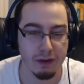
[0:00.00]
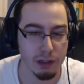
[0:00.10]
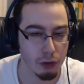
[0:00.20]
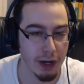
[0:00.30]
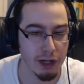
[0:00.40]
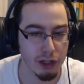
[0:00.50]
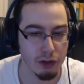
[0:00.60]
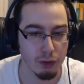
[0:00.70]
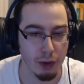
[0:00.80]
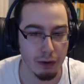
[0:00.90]

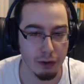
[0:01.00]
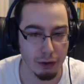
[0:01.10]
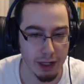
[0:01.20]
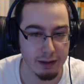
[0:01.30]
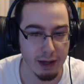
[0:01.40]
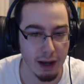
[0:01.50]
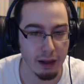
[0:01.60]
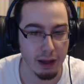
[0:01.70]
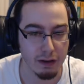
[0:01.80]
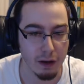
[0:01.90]
situations where there is
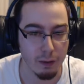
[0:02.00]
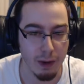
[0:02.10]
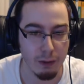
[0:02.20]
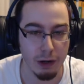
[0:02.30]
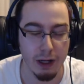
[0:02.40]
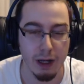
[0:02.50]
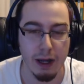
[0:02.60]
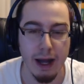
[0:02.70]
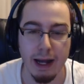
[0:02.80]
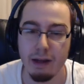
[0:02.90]
kind of that zombie memory.
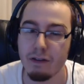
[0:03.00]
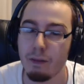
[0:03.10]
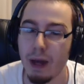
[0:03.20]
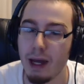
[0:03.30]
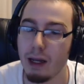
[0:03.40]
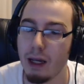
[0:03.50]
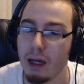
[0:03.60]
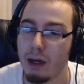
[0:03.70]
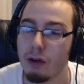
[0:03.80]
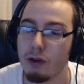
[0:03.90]
And even
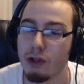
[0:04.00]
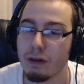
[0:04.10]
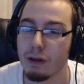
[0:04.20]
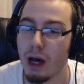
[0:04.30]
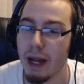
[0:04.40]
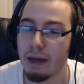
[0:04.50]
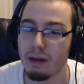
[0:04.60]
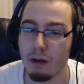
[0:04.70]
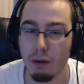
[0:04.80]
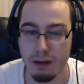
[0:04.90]
Penny, she's not
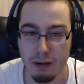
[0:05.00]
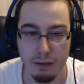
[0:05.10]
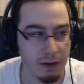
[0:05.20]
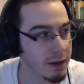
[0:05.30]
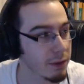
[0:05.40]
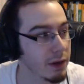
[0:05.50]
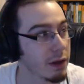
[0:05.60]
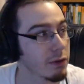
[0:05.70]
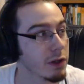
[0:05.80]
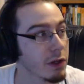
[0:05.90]
as aggressive as some of
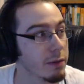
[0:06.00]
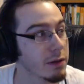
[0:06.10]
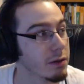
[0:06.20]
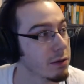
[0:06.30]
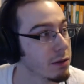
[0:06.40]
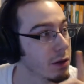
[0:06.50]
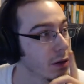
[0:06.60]
the other zombies.